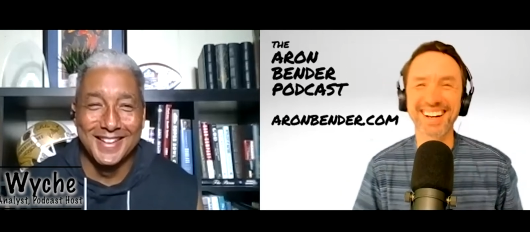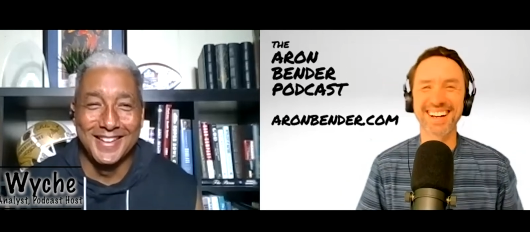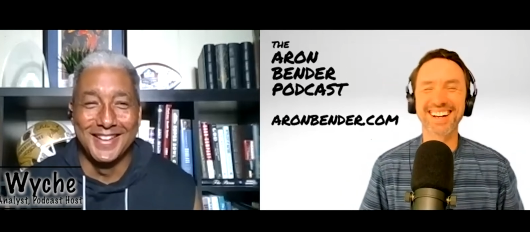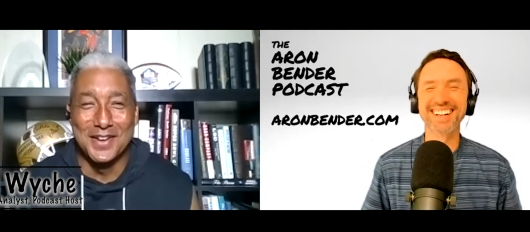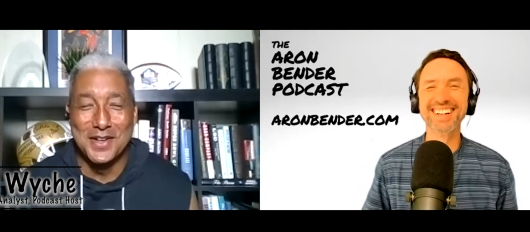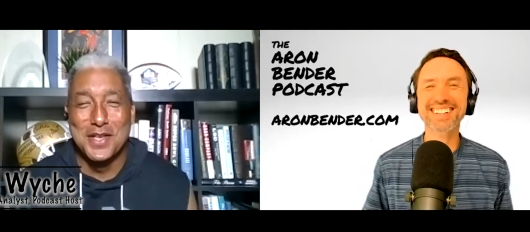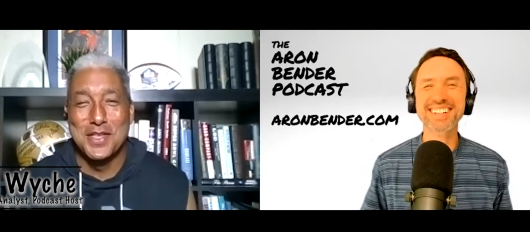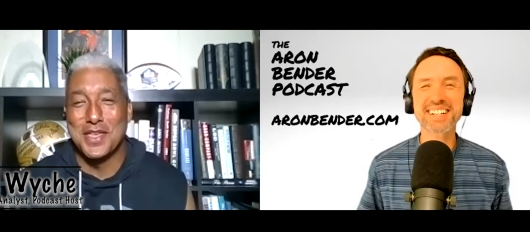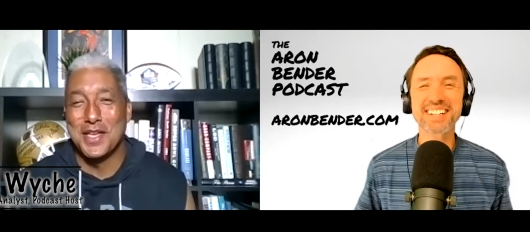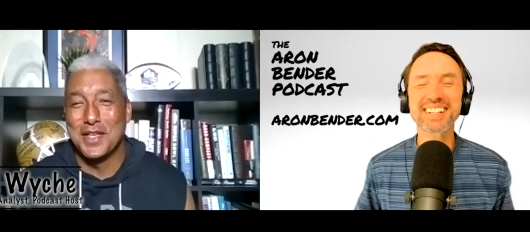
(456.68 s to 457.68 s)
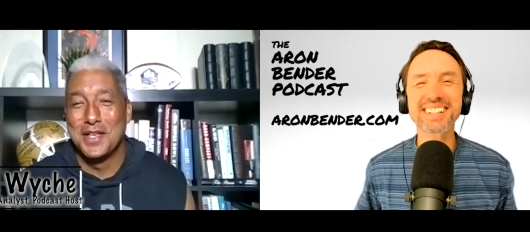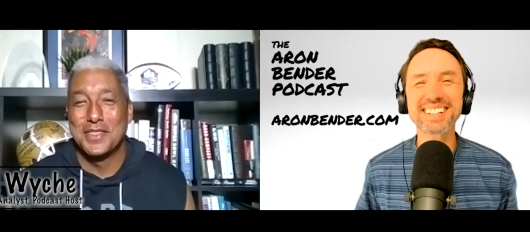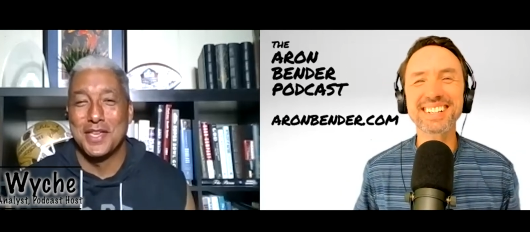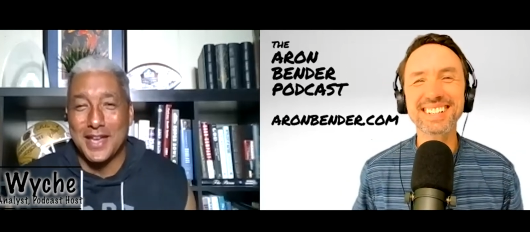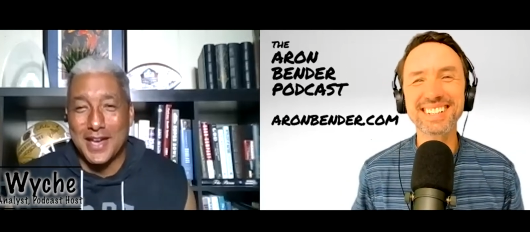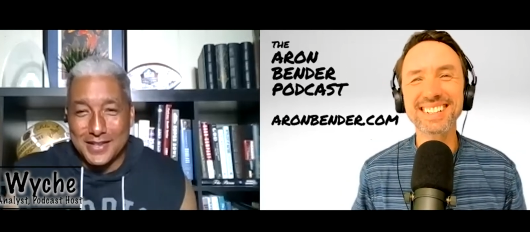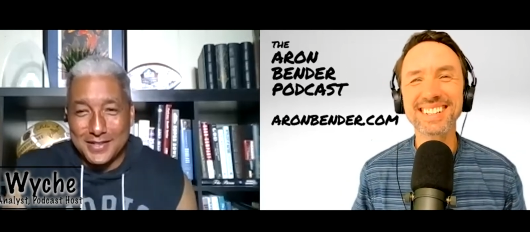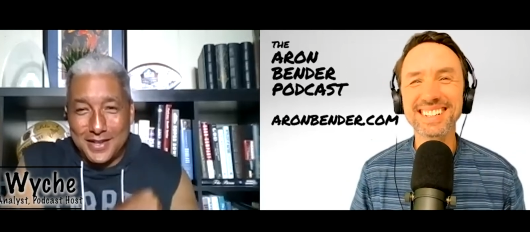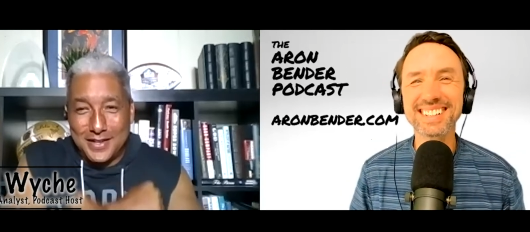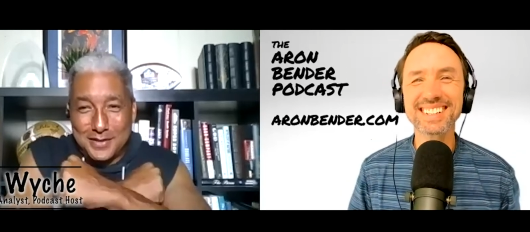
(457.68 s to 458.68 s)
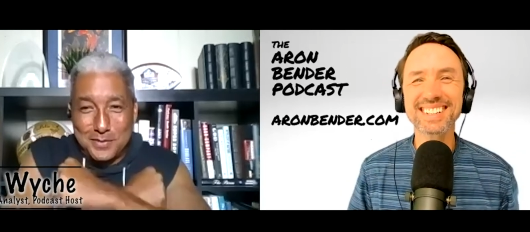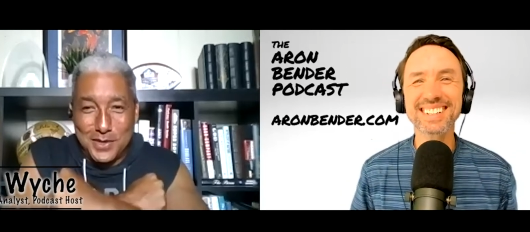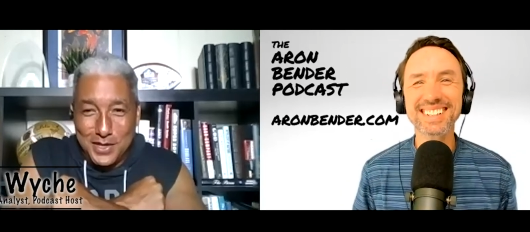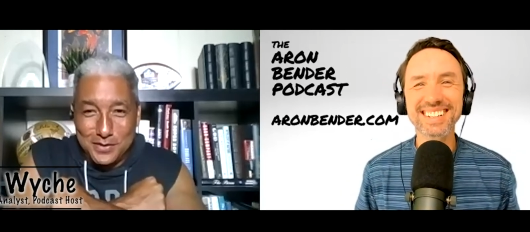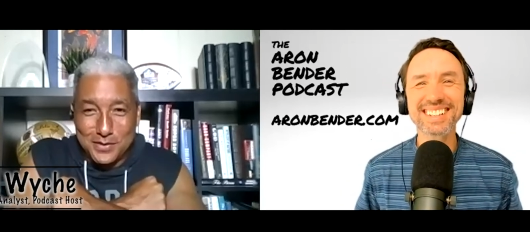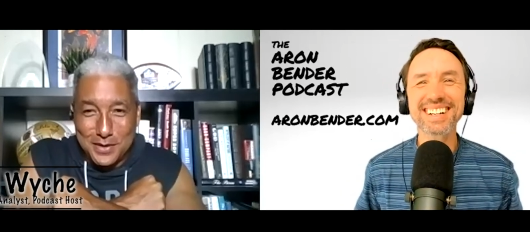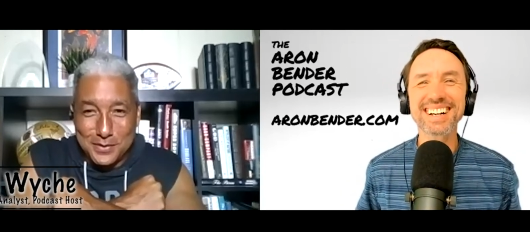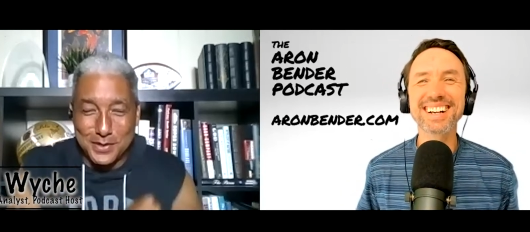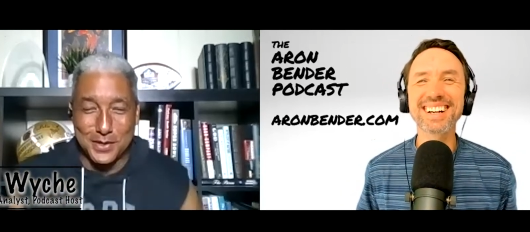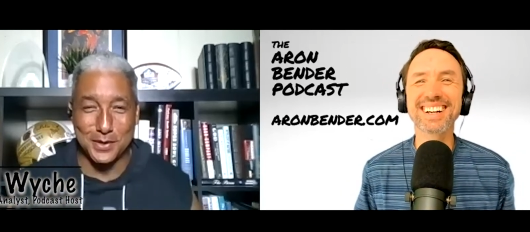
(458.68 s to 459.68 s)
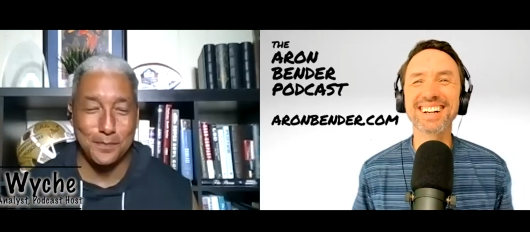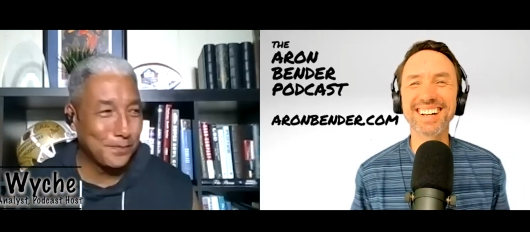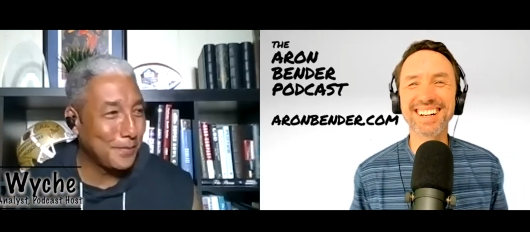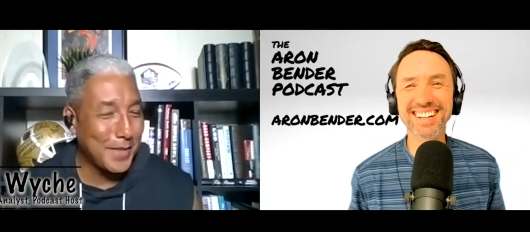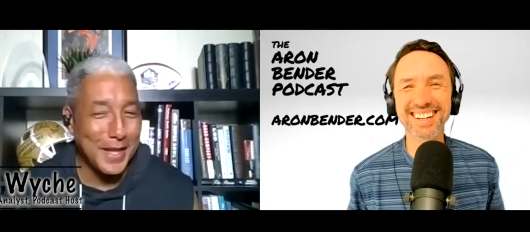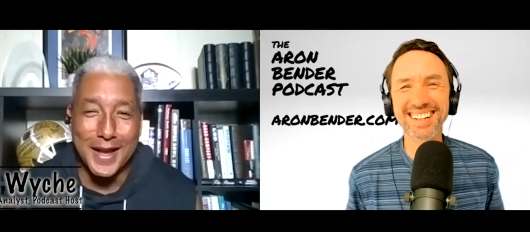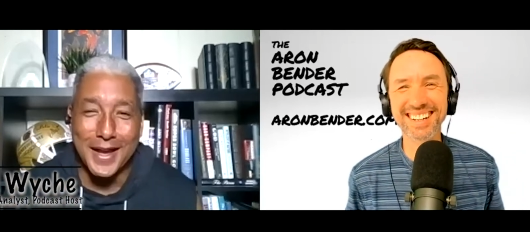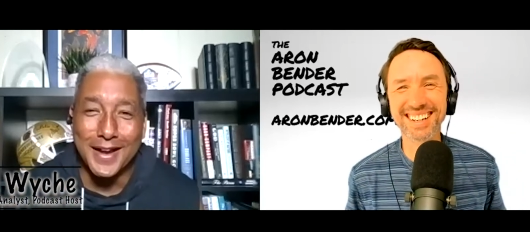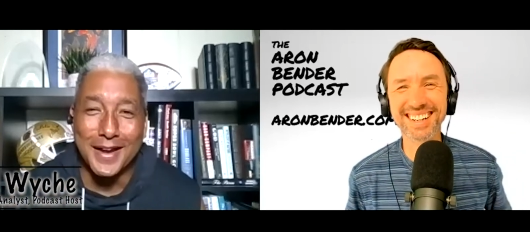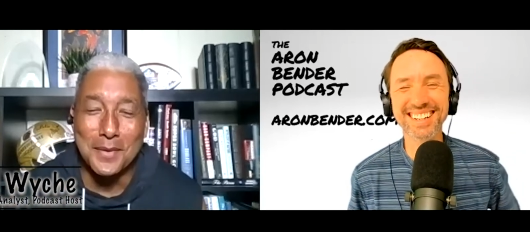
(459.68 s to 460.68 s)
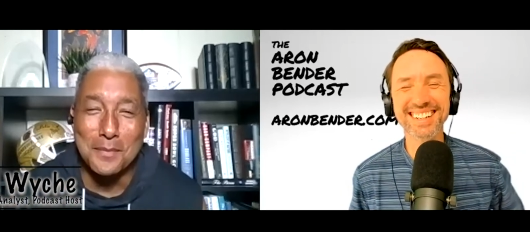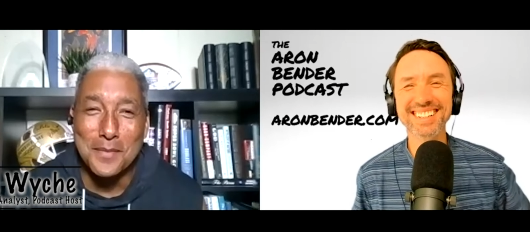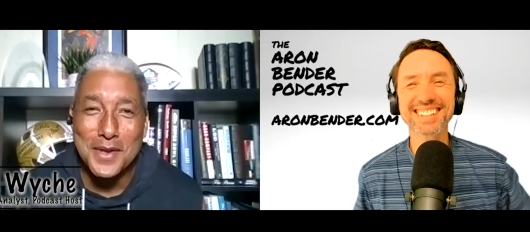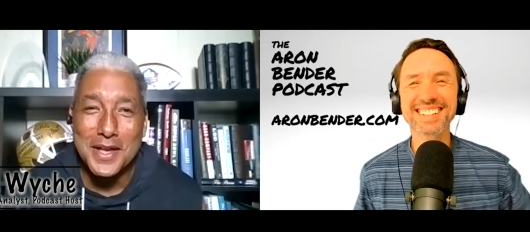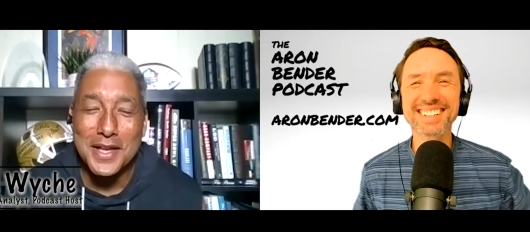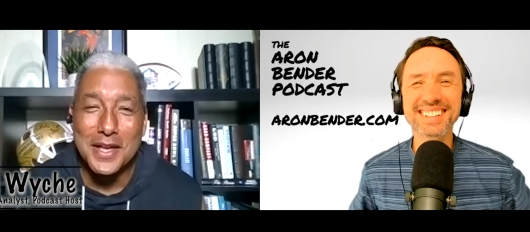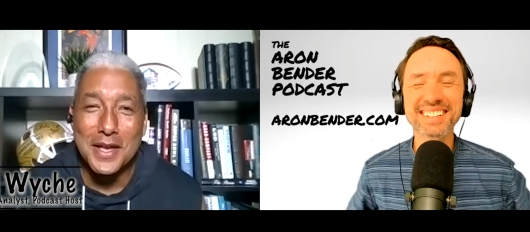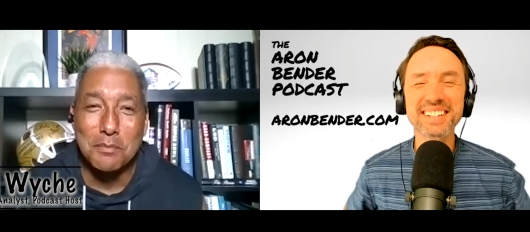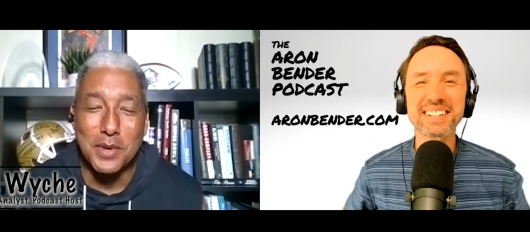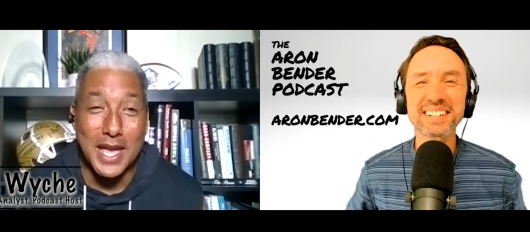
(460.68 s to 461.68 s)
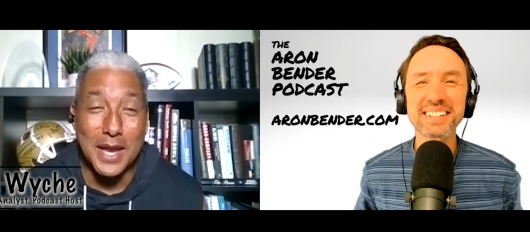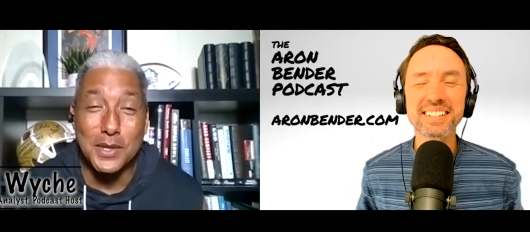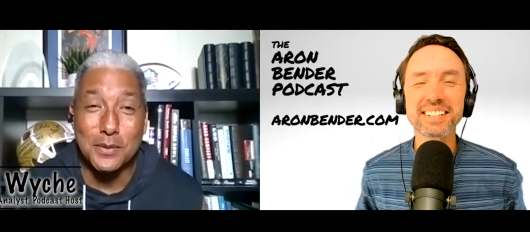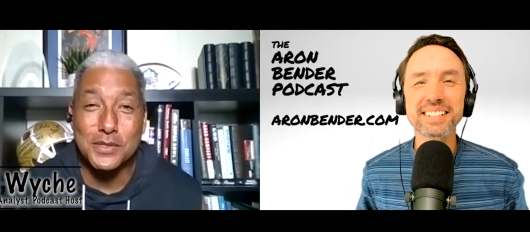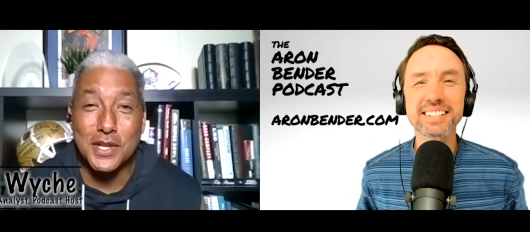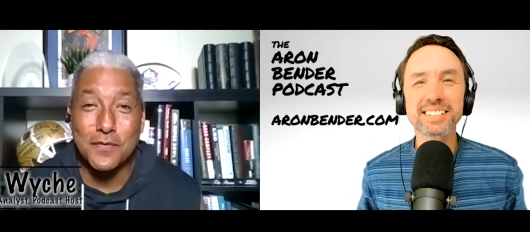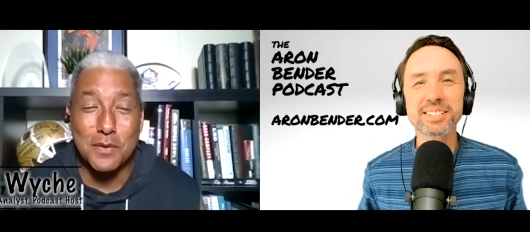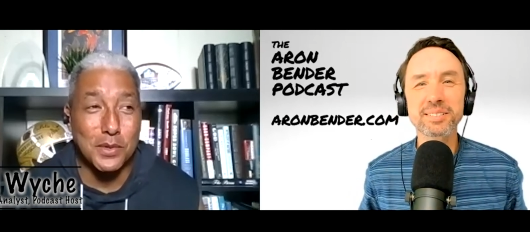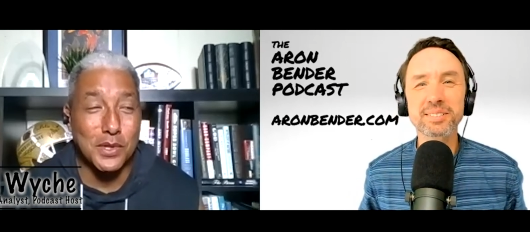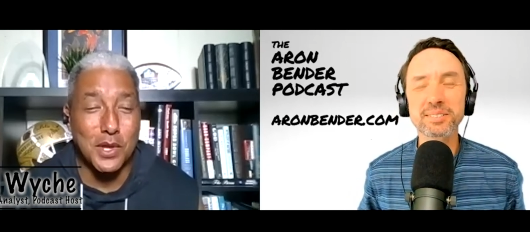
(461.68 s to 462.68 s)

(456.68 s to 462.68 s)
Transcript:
Speaker 1: you know, they, thank God I still had some of these when I was little. Um, but yeah, it was different. But